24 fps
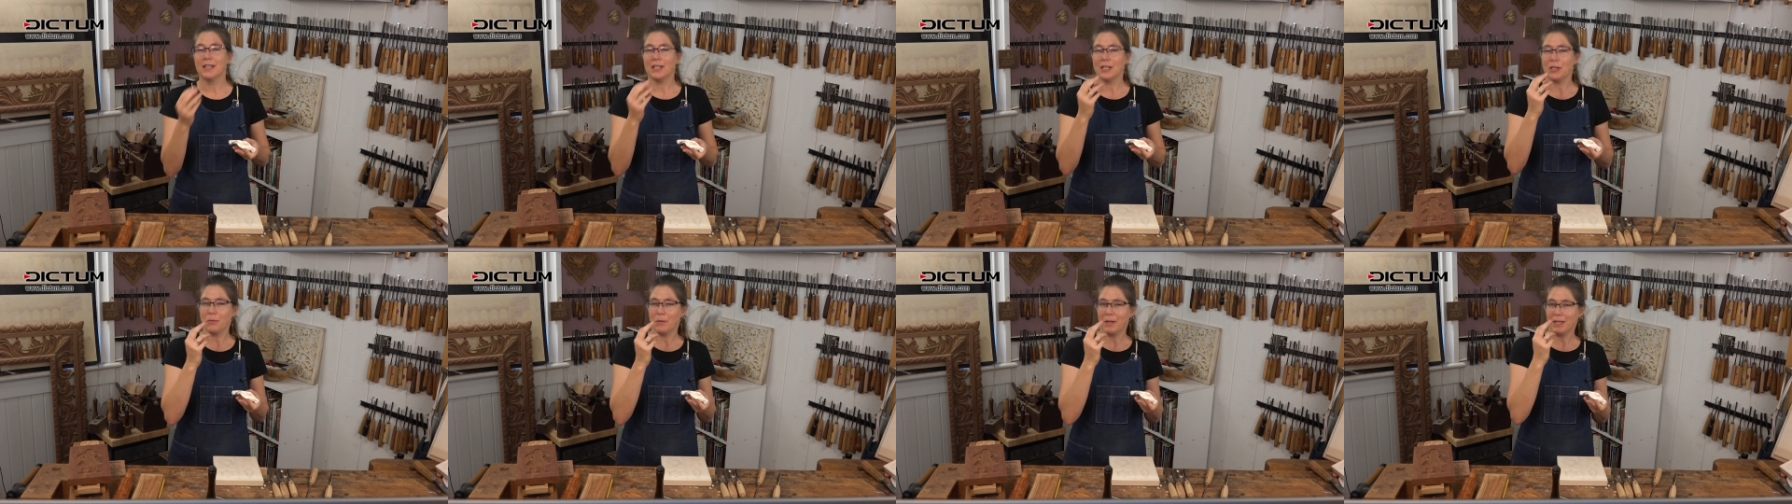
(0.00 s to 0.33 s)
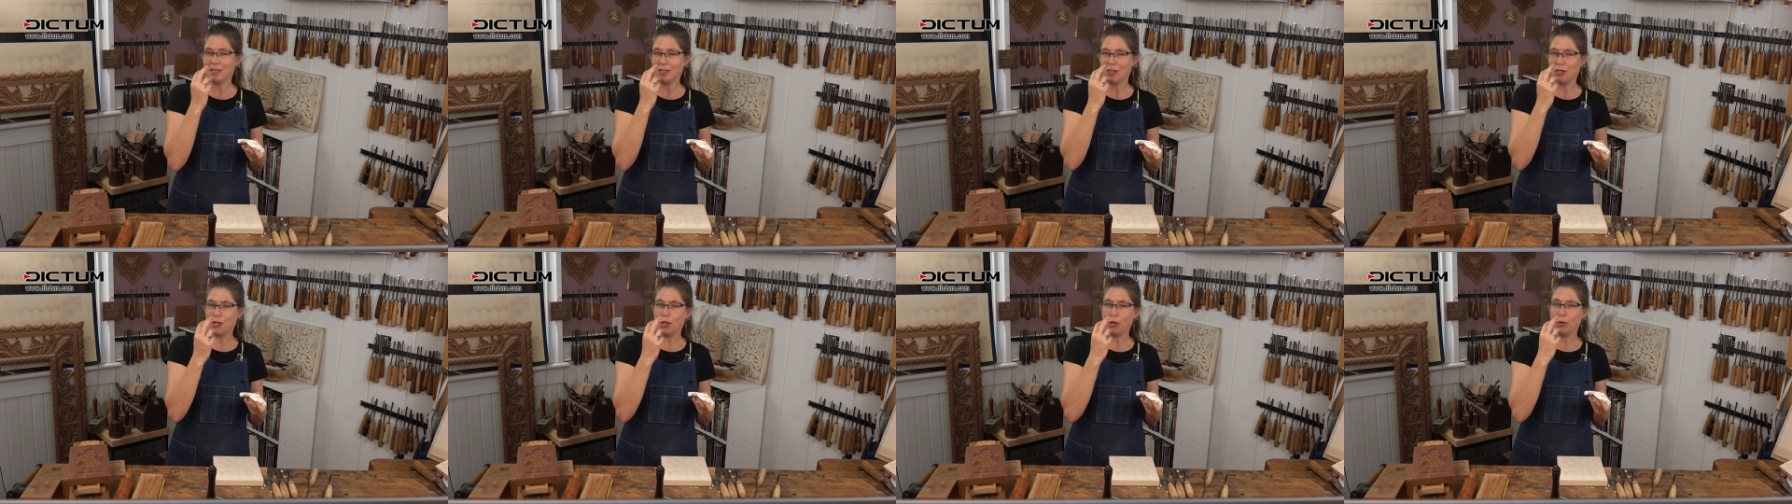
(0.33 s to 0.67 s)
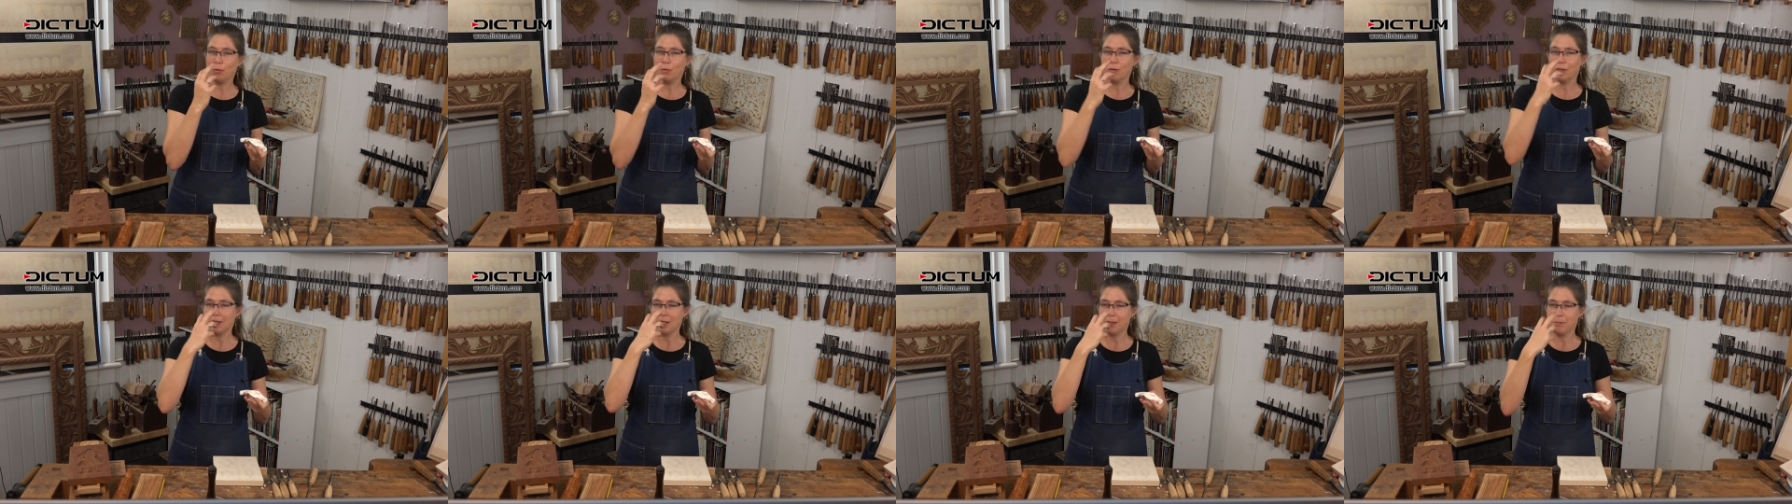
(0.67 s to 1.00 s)
you want the
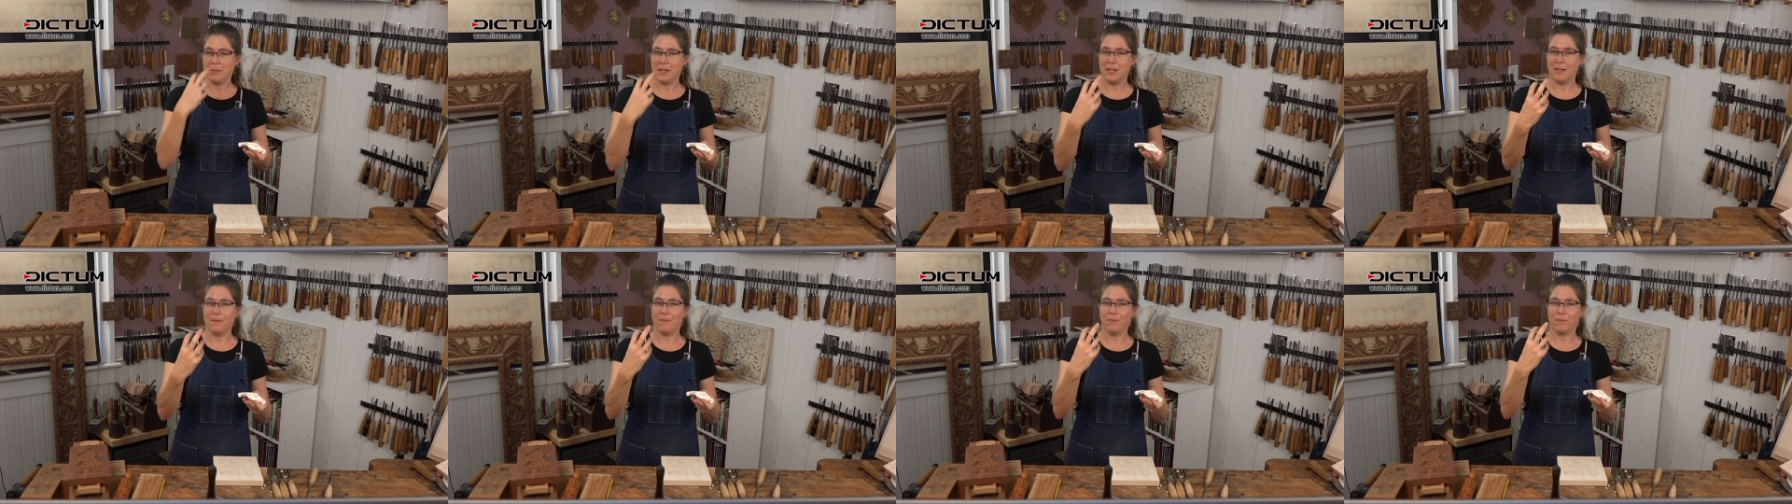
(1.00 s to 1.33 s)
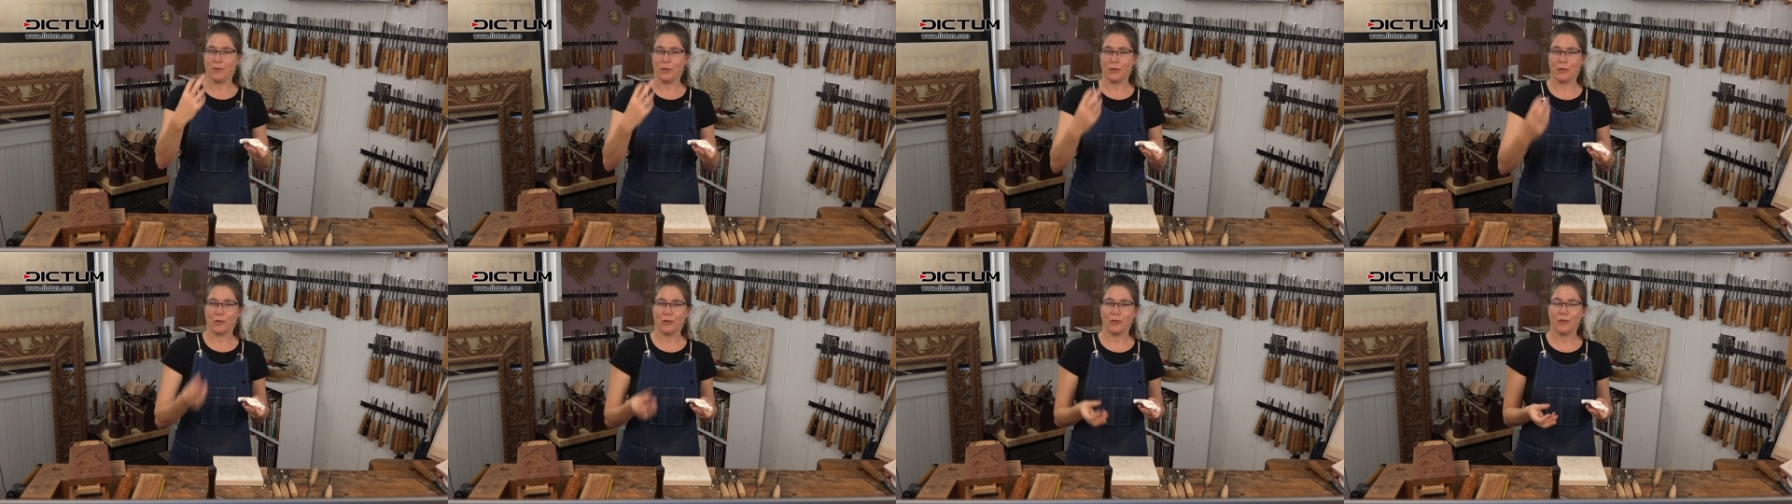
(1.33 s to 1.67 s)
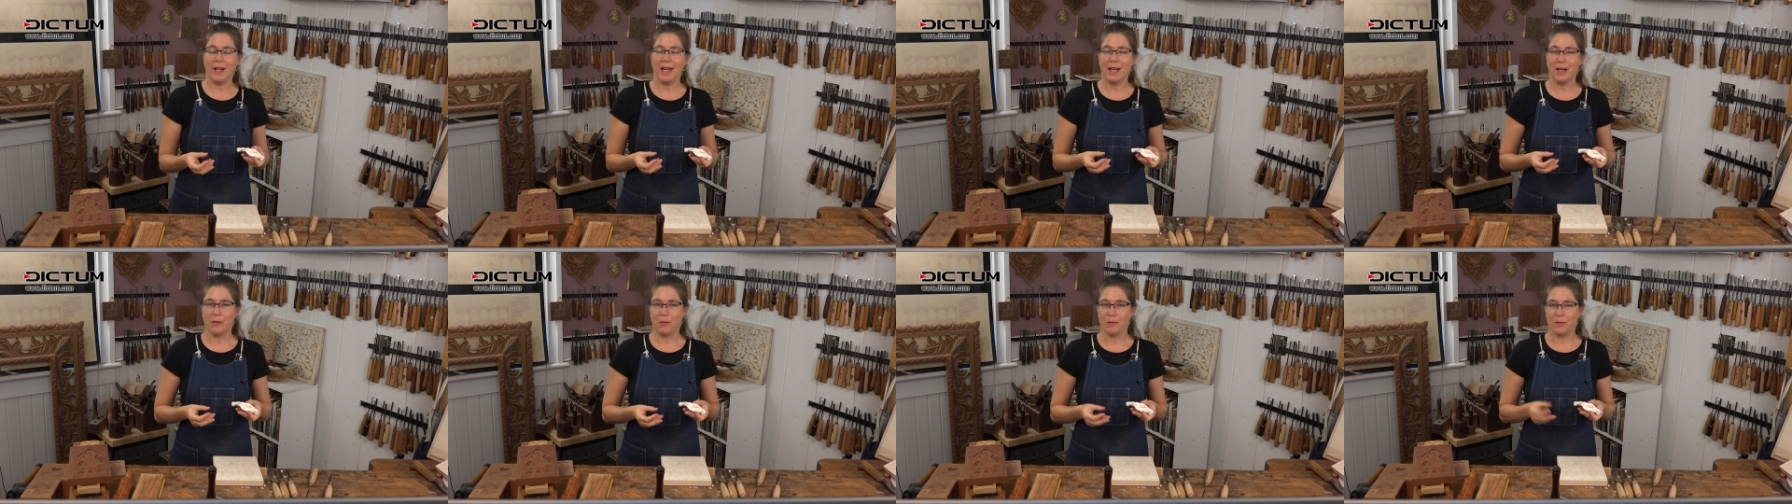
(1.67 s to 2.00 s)
nose to be
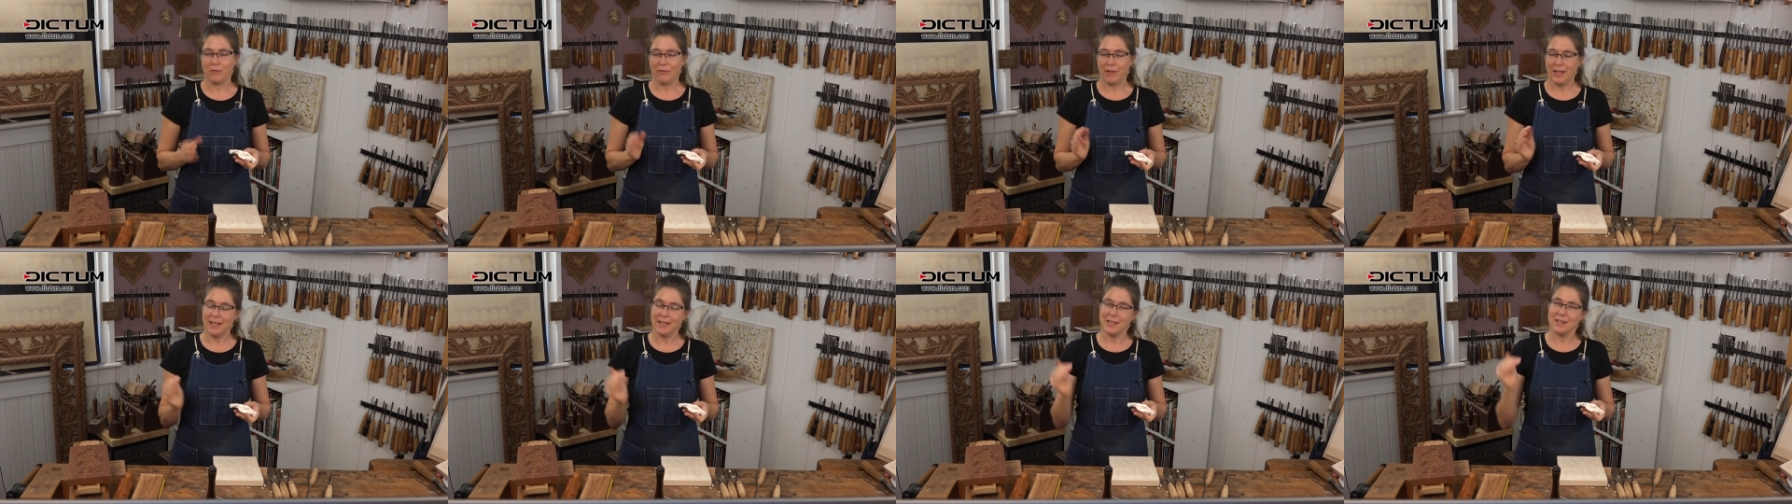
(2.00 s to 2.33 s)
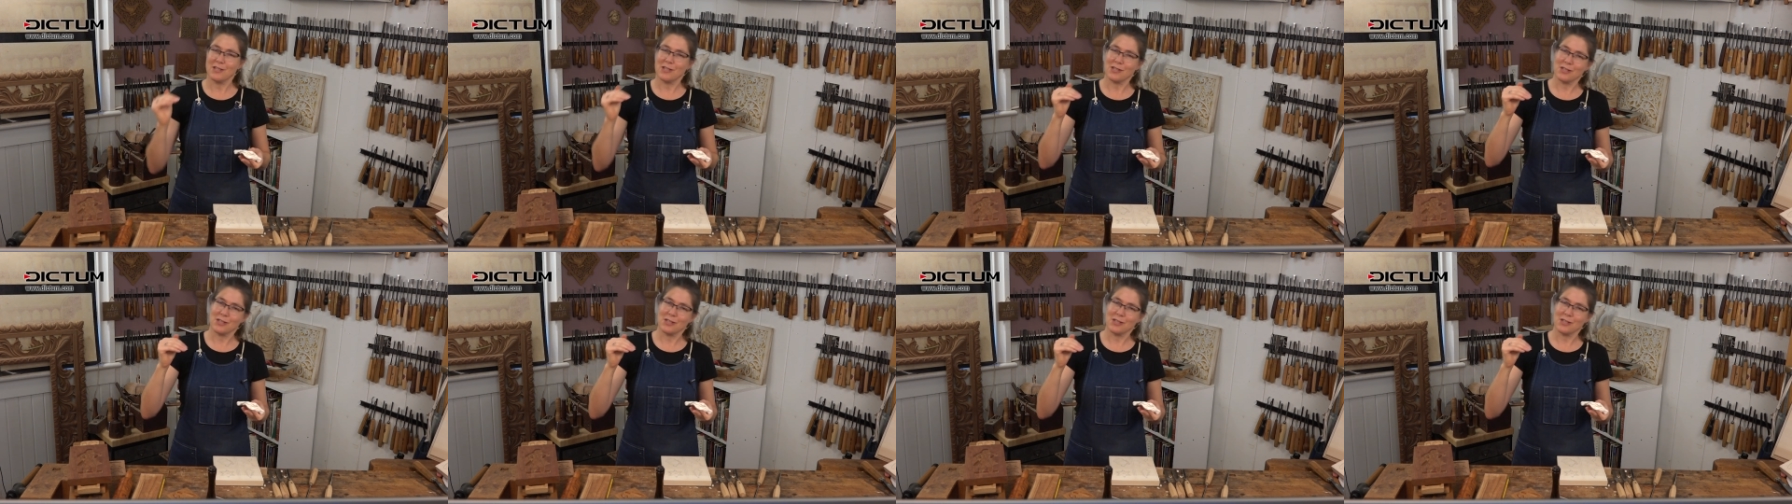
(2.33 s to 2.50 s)
further out, right?